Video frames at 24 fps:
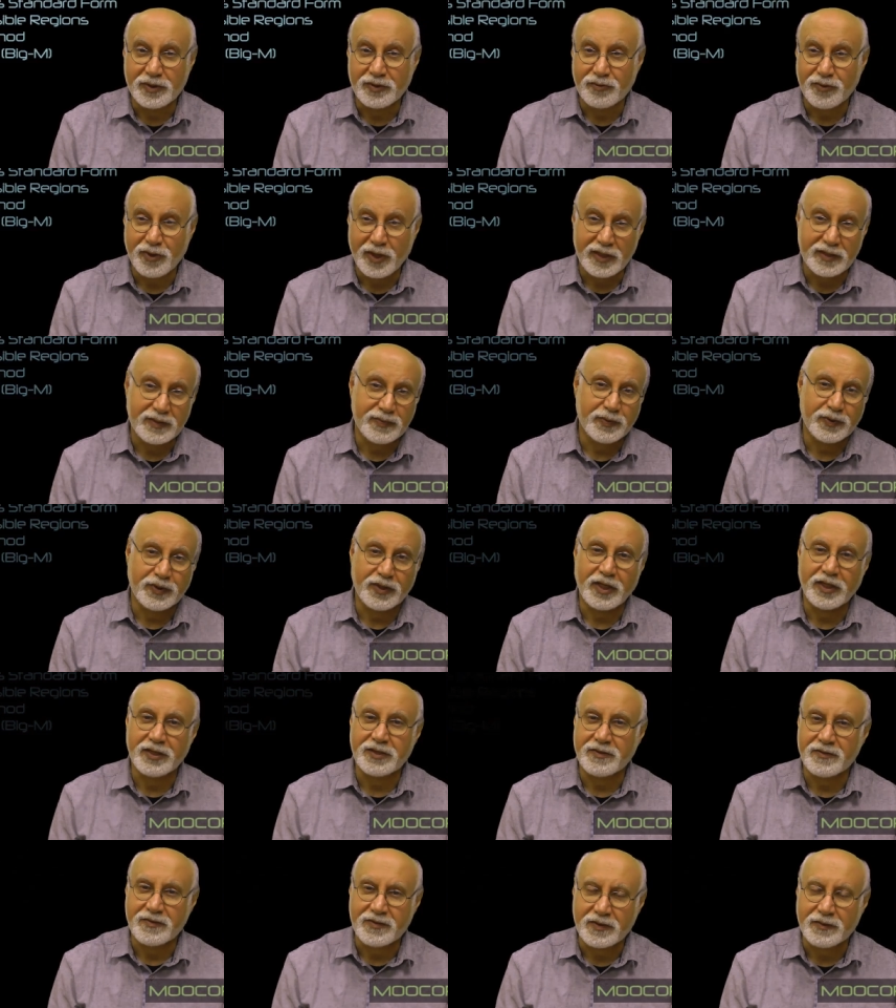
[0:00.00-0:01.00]

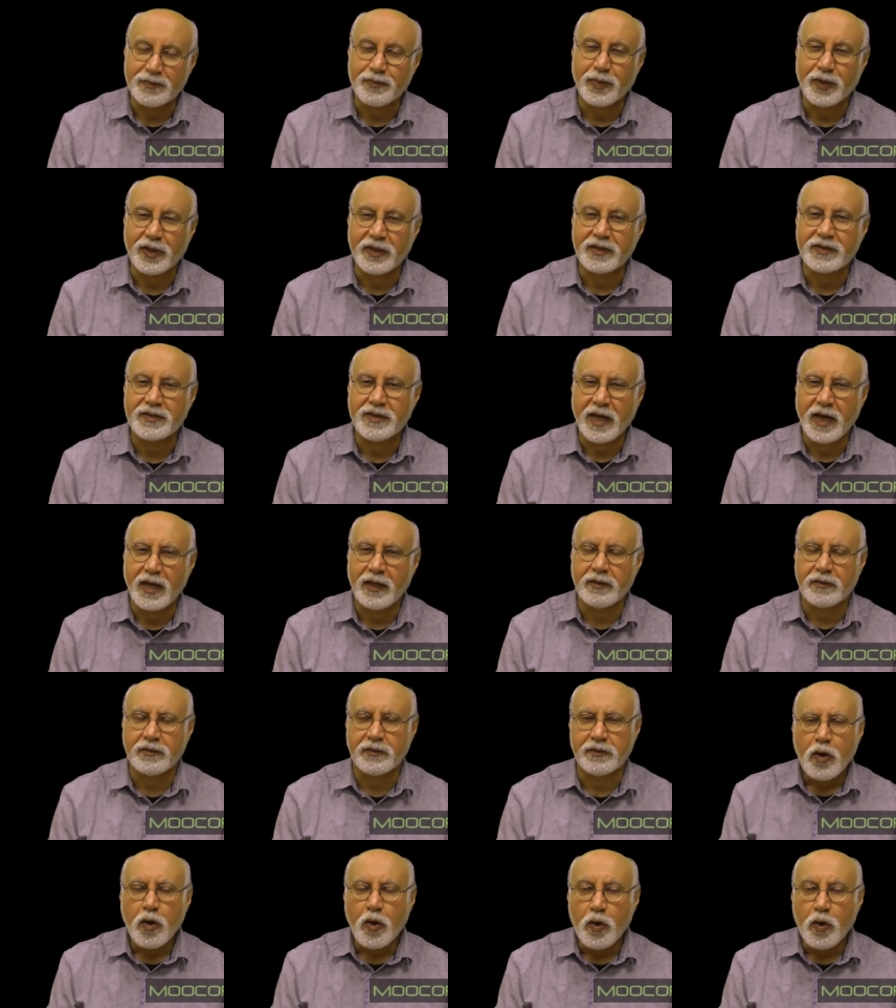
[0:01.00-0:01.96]
transportation simplex algorithm.